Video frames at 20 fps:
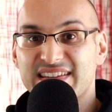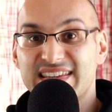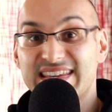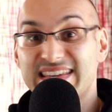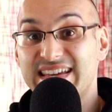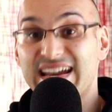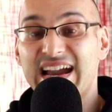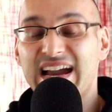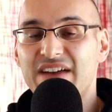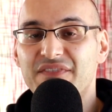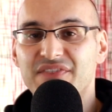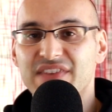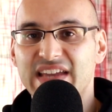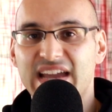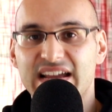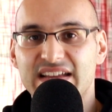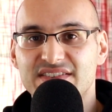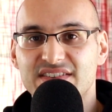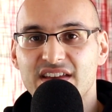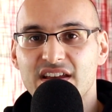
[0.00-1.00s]
a
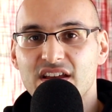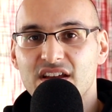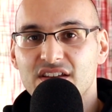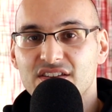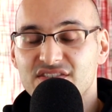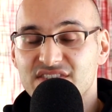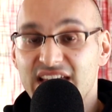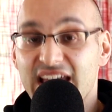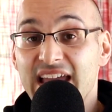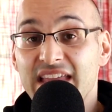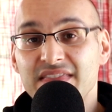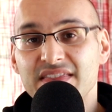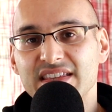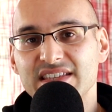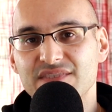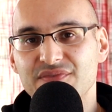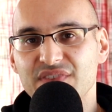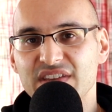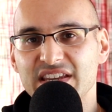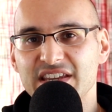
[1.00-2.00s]
caveat to end
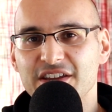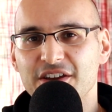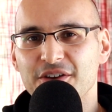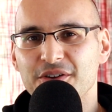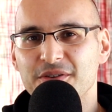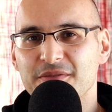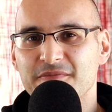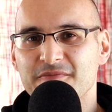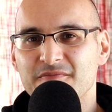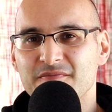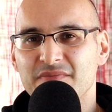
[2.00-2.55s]
this video.